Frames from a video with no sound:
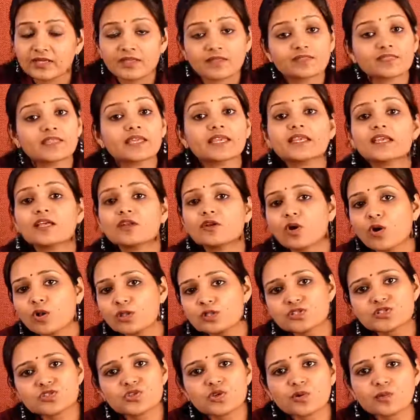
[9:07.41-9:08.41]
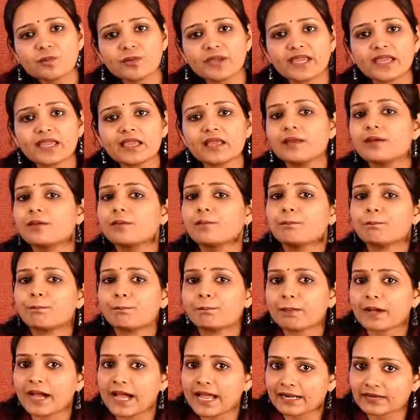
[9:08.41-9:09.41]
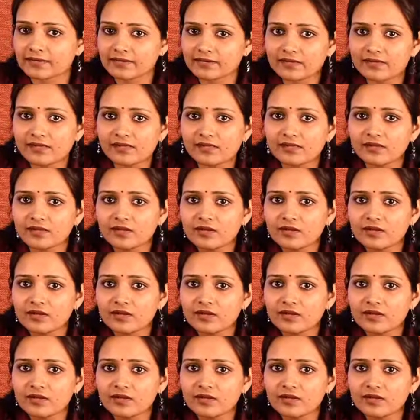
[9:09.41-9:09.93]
They can also be parallel